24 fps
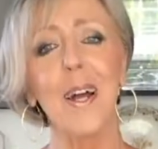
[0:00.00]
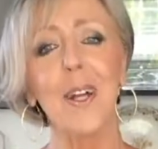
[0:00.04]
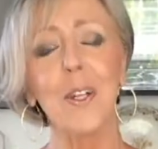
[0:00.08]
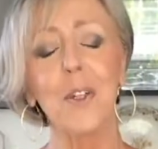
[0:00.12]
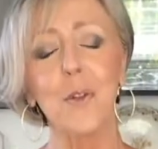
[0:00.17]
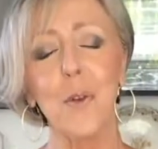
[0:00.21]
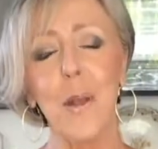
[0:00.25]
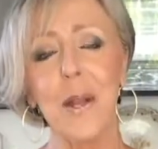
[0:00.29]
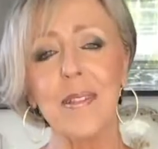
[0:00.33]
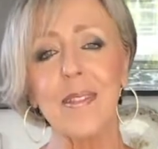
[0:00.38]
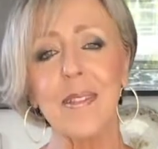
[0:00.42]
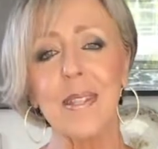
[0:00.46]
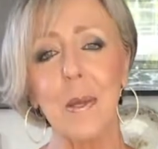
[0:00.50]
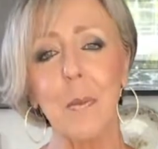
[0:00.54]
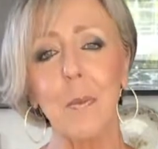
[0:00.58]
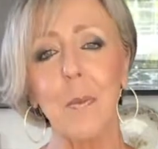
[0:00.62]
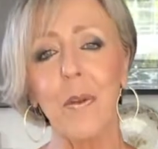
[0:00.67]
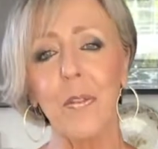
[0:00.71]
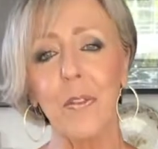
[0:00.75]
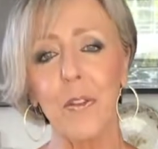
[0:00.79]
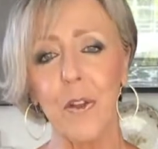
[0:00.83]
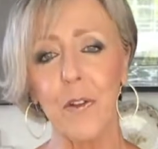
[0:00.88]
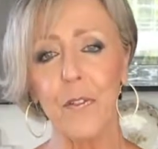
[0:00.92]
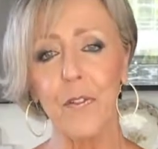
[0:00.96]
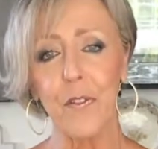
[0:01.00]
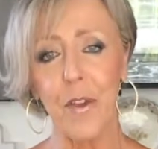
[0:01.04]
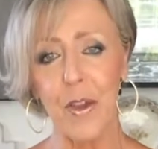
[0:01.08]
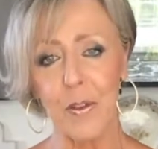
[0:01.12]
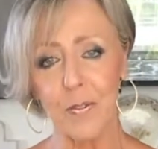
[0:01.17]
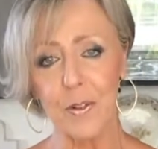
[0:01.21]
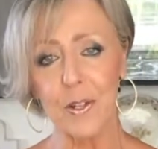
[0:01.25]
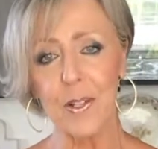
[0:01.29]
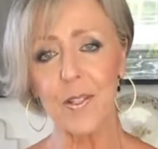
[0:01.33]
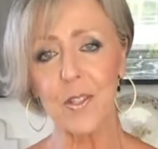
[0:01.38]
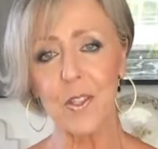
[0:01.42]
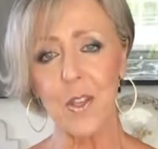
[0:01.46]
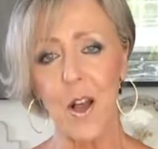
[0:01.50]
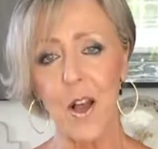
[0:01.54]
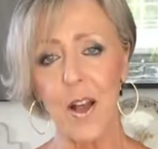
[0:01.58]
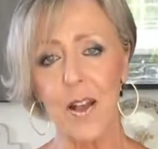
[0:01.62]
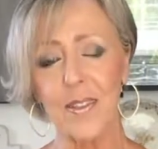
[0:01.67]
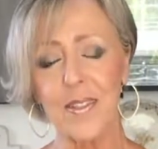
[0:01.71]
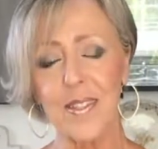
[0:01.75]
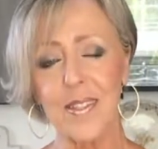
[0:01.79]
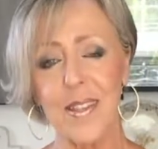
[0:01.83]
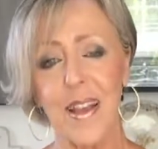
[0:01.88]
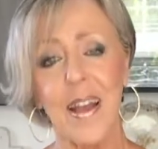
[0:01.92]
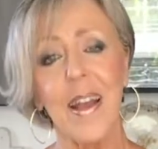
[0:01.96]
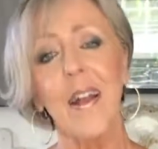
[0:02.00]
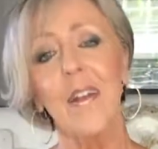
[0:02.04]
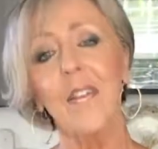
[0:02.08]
dress them with your favorite sauce.